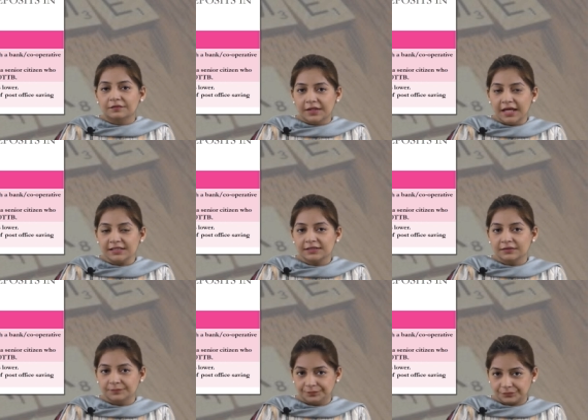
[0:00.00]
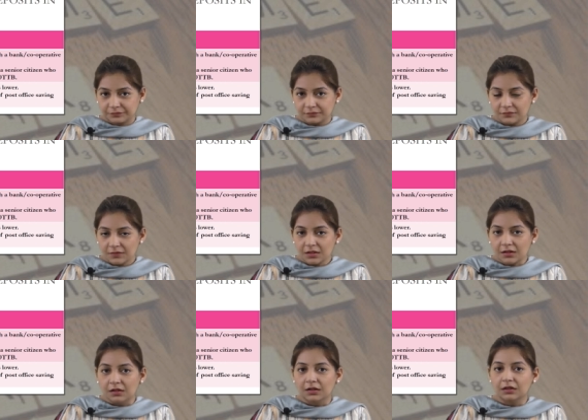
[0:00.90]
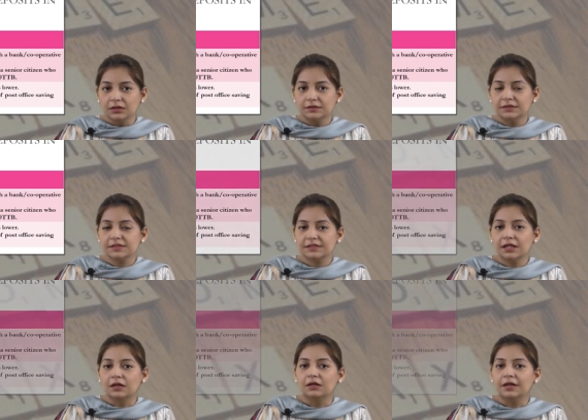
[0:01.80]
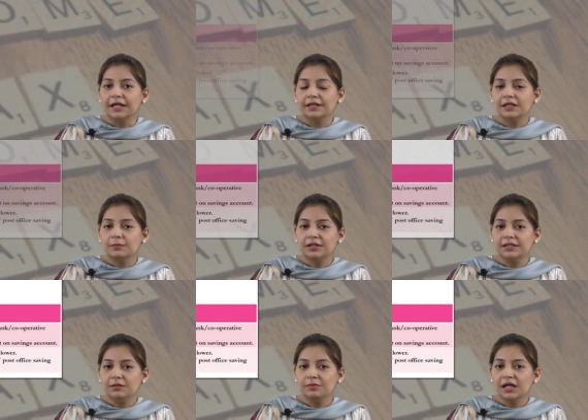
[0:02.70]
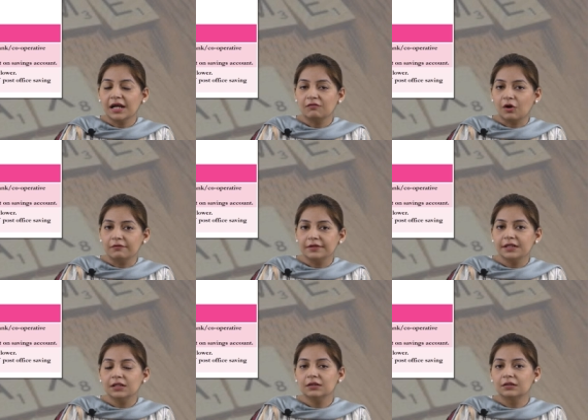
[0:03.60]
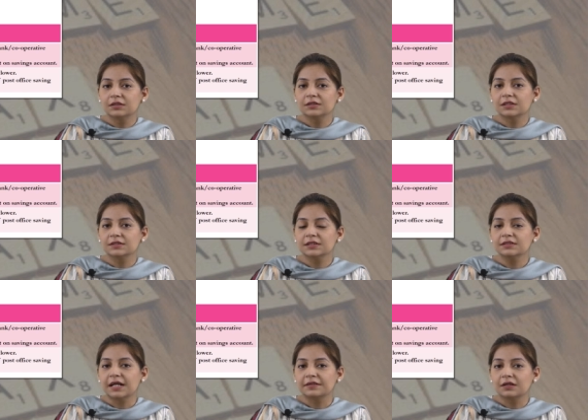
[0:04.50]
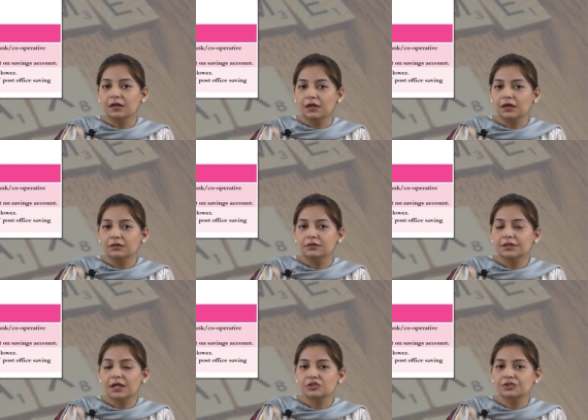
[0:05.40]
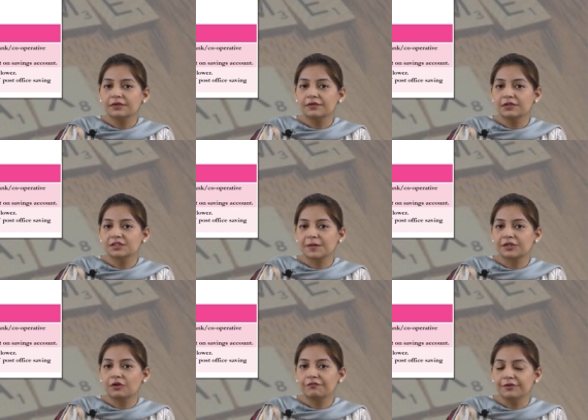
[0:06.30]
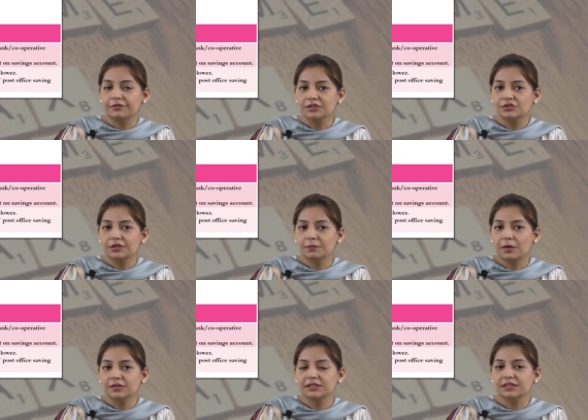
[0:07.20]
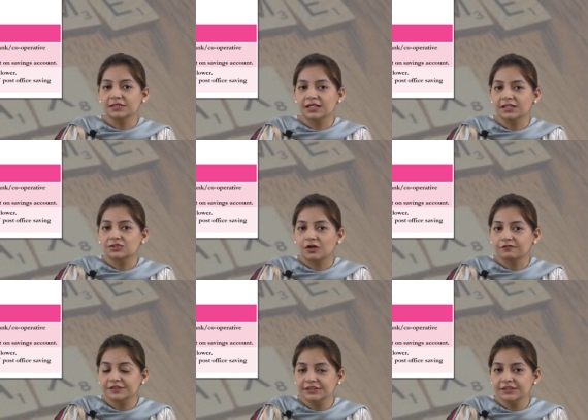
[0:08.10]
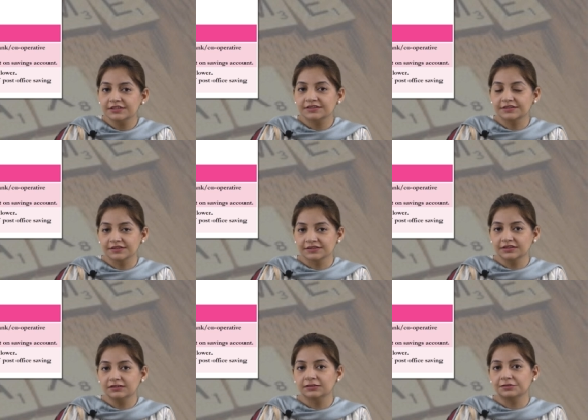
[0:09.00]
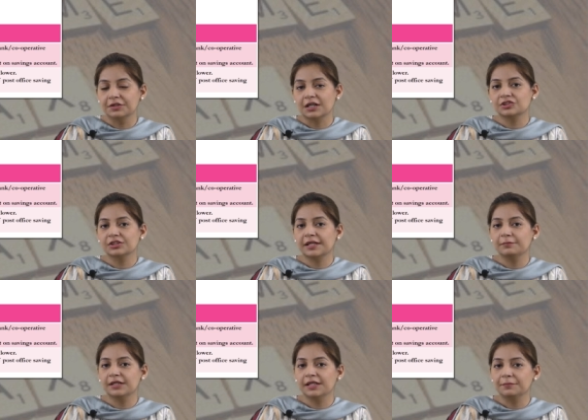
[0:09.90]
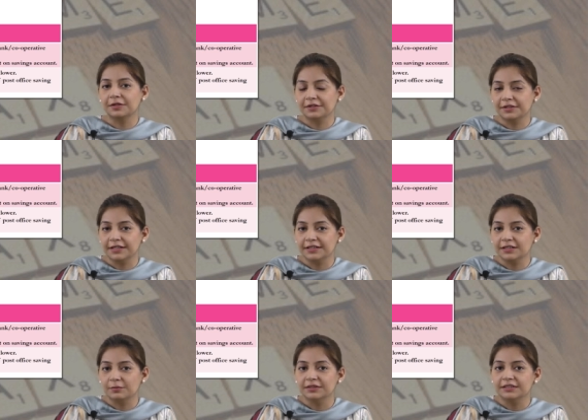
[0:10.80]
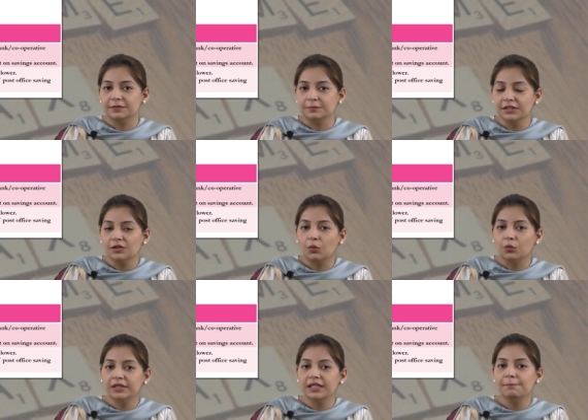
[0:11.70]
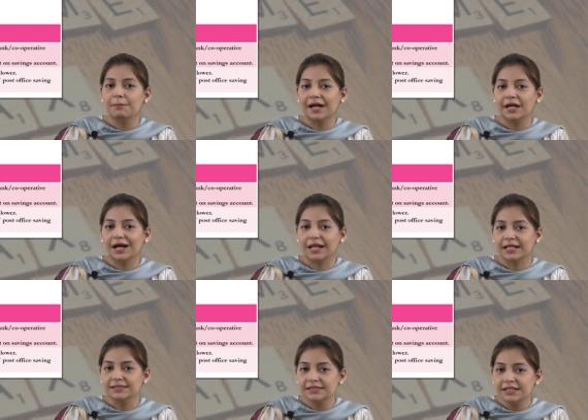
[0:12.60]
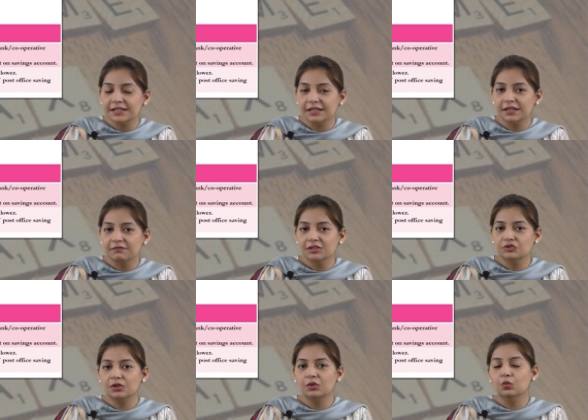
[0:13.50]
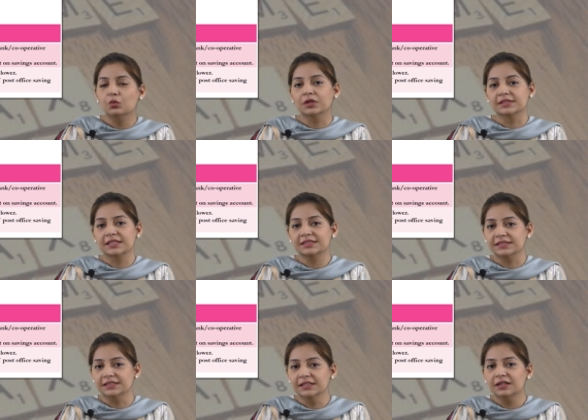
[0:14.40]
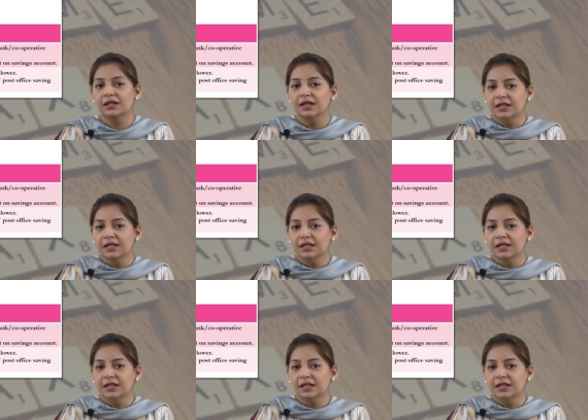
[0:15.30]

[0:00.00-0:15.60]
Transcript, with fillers: Next, uh, this uh, I have already uh, discussed this that uh, deduction in respect of interest on deposit in case of senior citizen the deduction can be claimed under 80TTB only by a resident individual who is a senior